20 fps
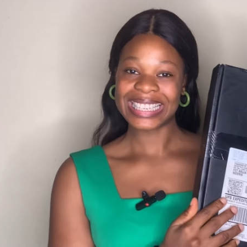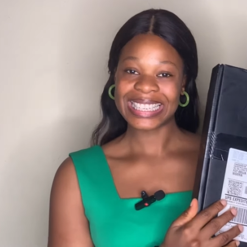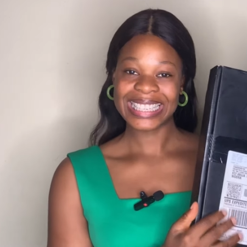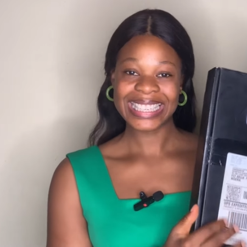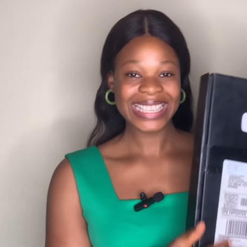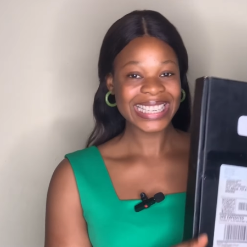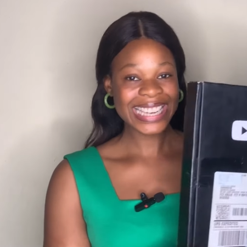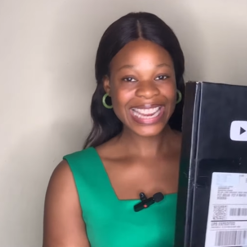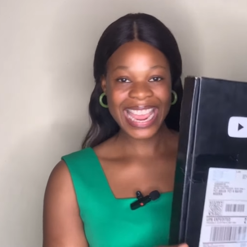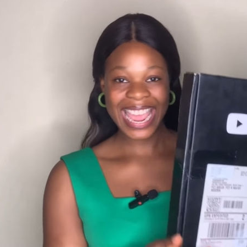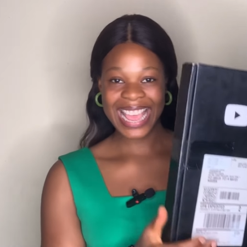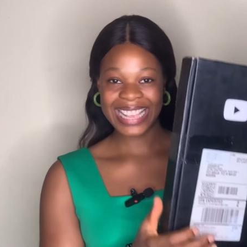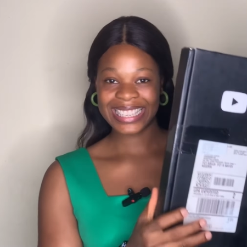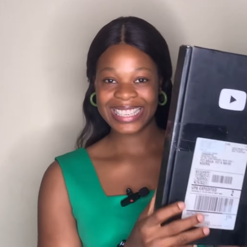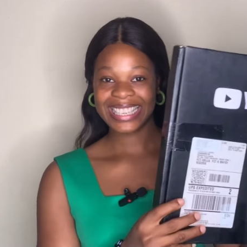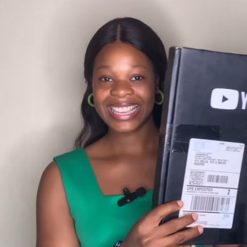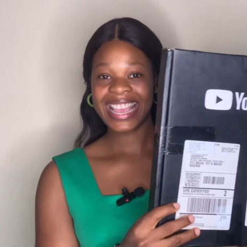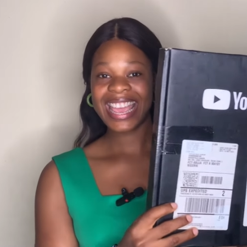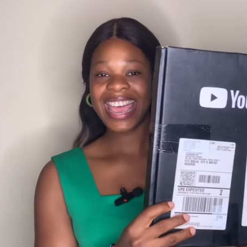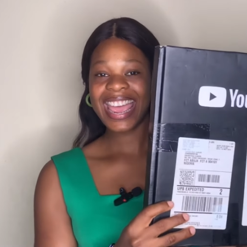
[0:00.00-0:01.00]

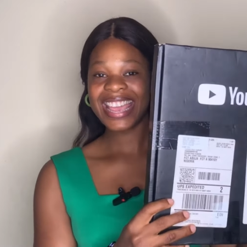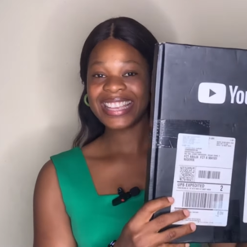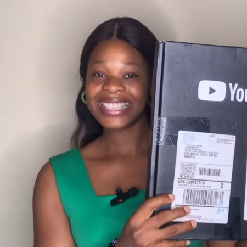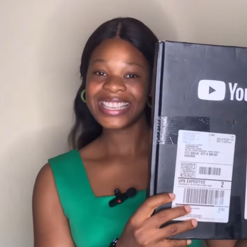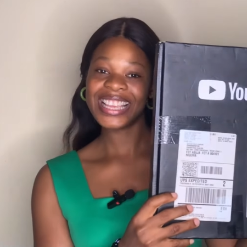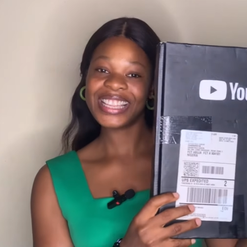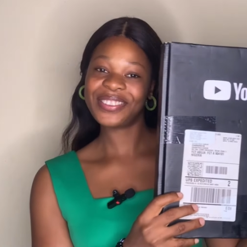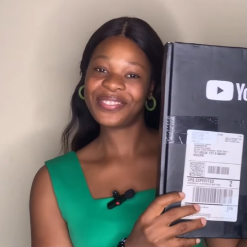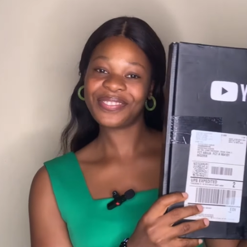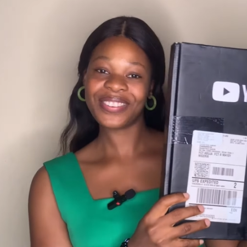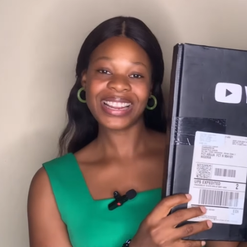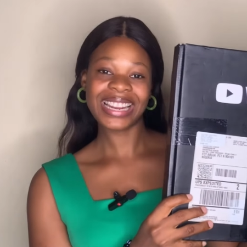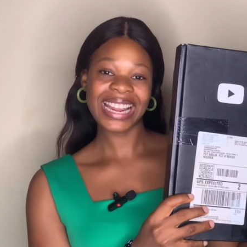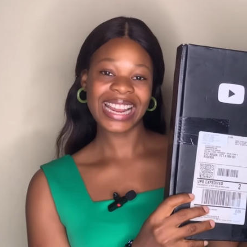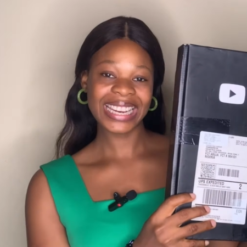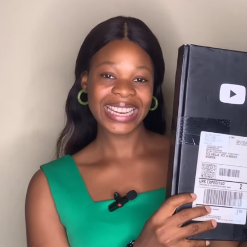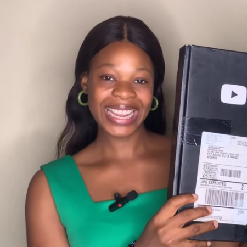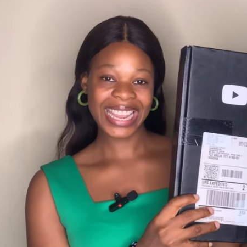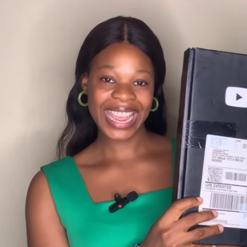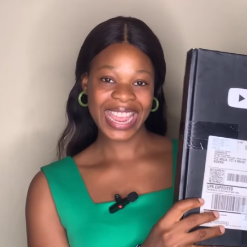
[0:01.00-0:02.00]
Yes, guys, it
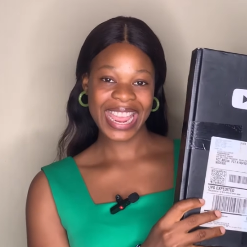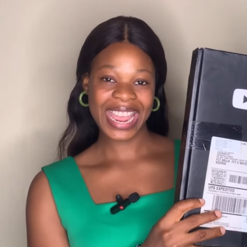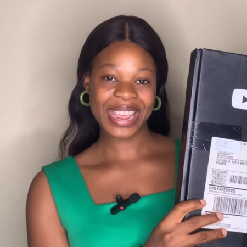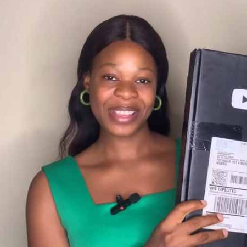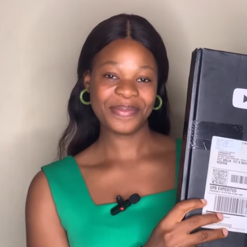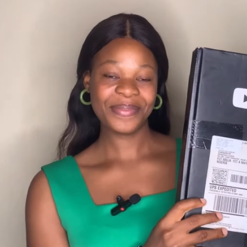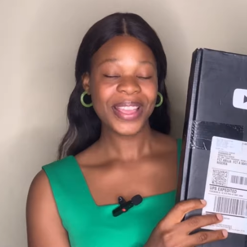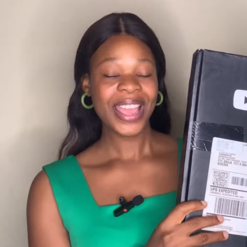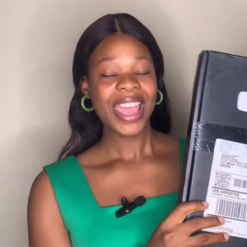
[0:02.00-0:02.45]
finally came.